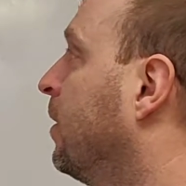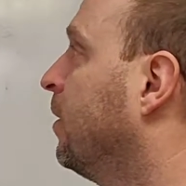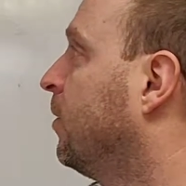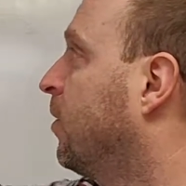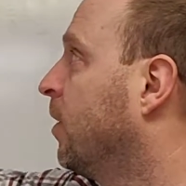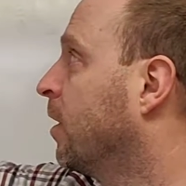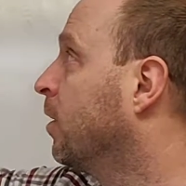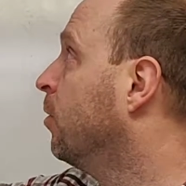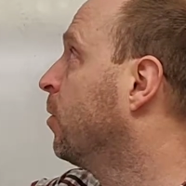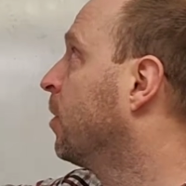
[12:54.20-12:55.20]
and then you're turning
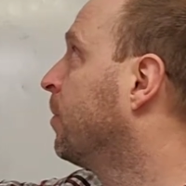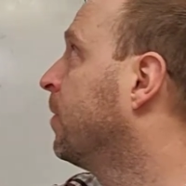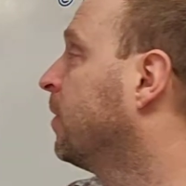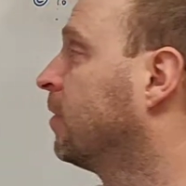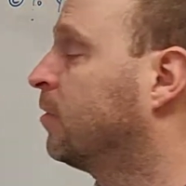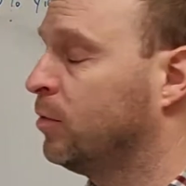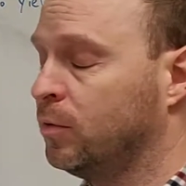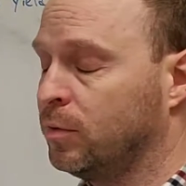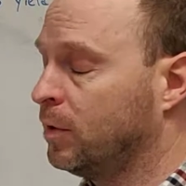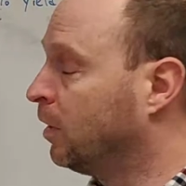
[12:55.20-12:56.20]
aluminum
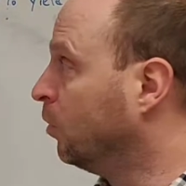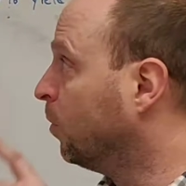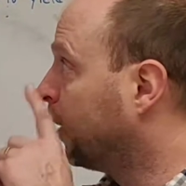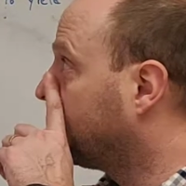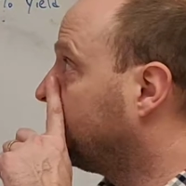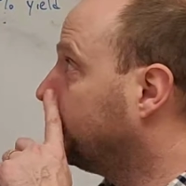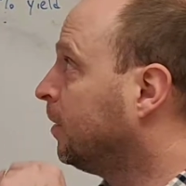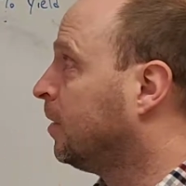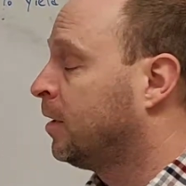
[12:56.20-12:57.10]
into alumina,